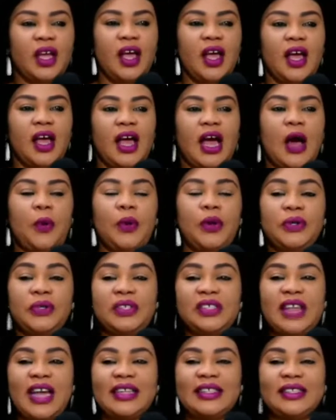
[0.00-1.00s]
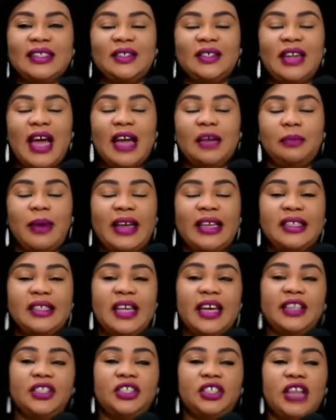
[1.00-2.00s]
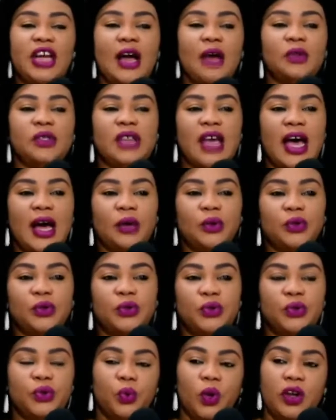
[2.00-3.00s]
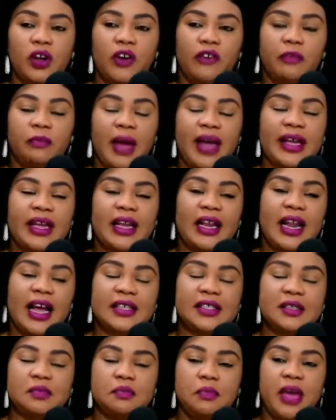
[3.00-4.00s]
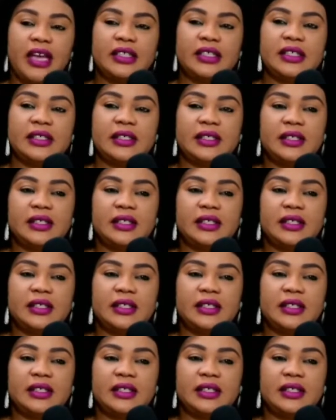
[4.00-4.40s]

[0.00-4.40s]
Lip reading: I want to start tonight by saying shout out to one of my classmates,